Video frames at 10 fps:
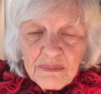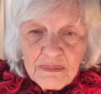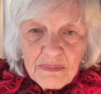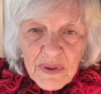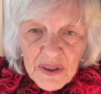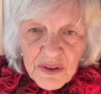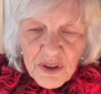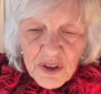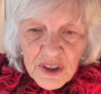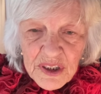Mother
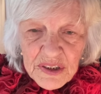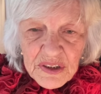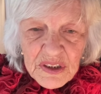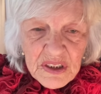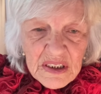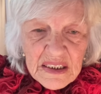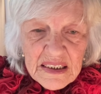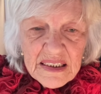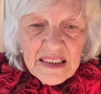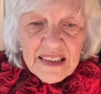Earth
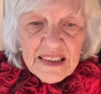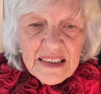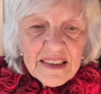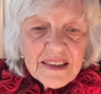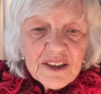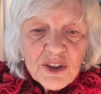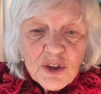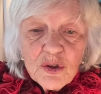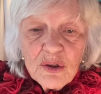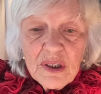needs
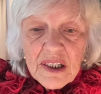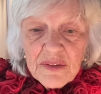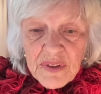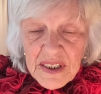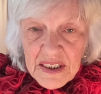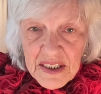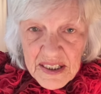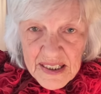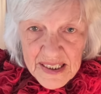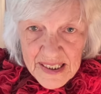your loving
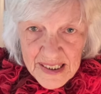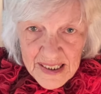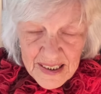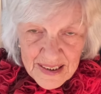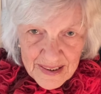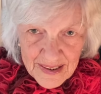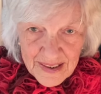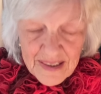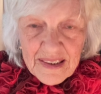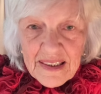
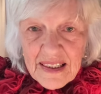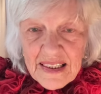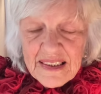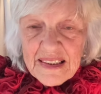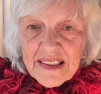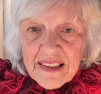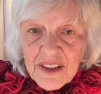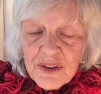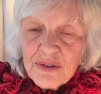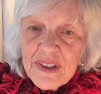assistance in
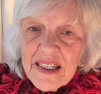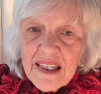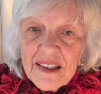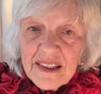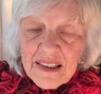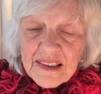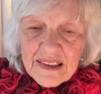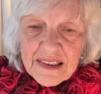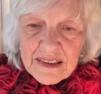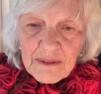this
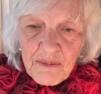regard.